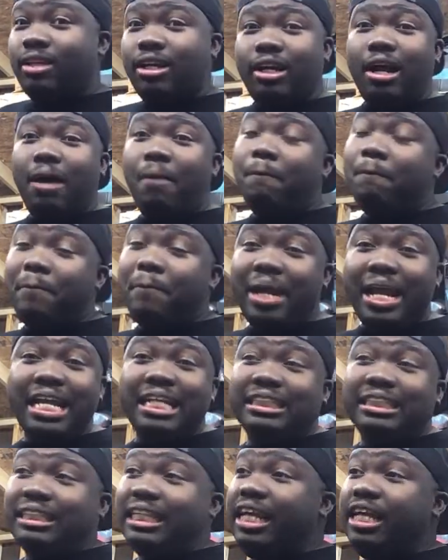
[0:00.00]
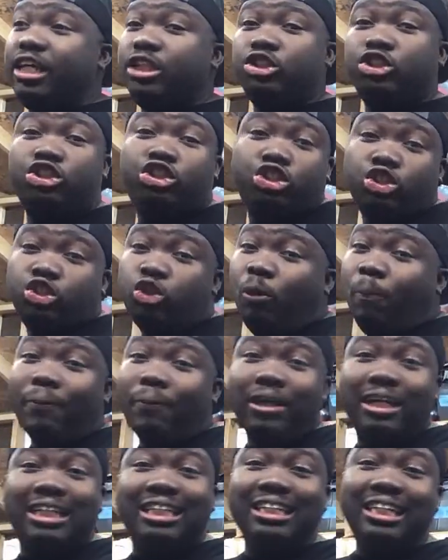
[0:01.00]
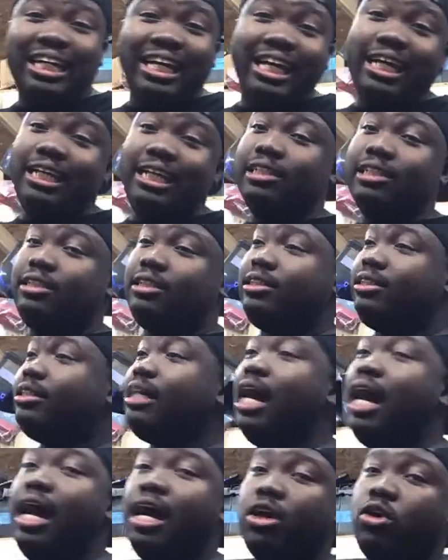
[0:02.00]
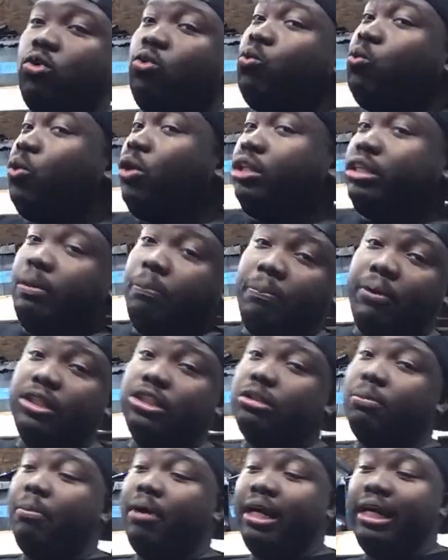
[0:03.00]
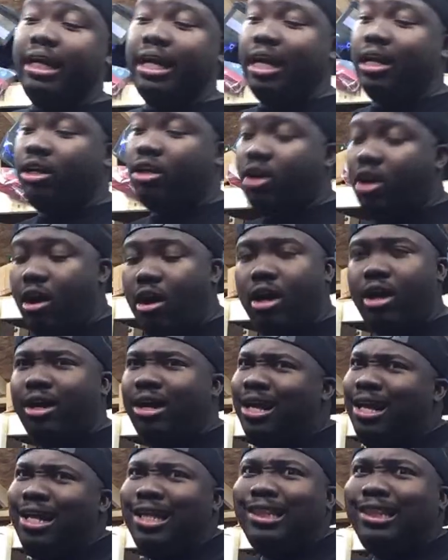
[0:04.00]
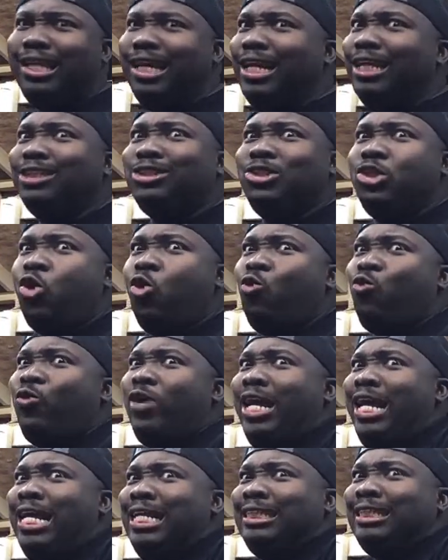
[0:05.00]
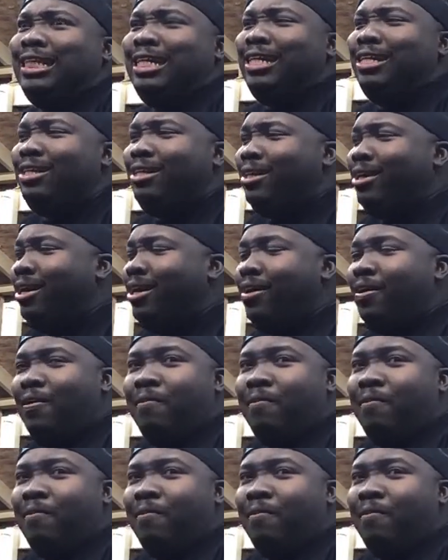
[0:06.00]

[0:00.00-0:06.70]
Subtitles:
amazing, super clean, stock, worth a bunch of money kind of car, then there's no reason.